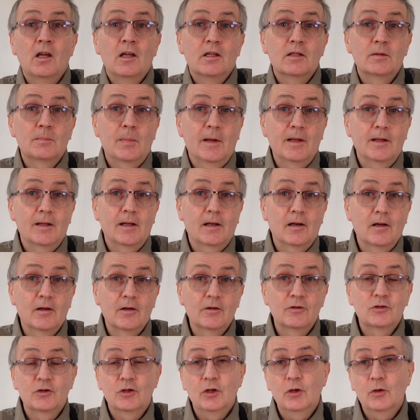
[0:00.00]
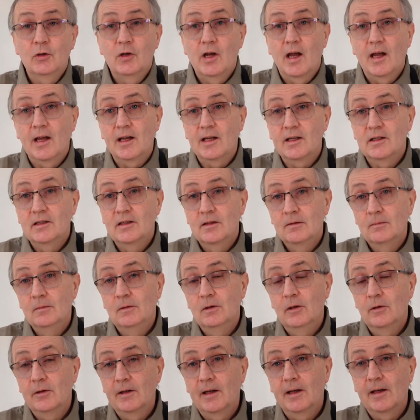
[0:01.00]
spent the last two days
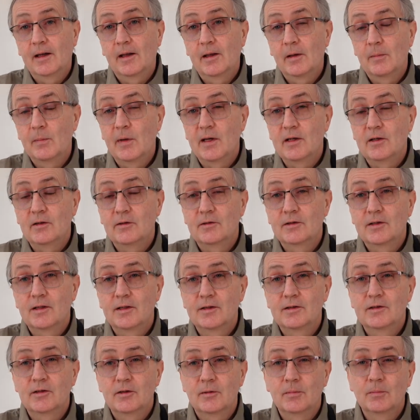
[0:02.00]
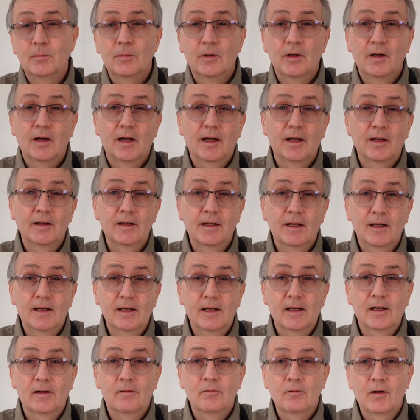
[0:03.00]
looking at the menu system and
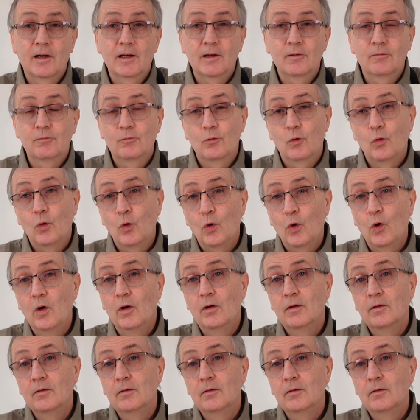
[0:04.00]
getting it ready for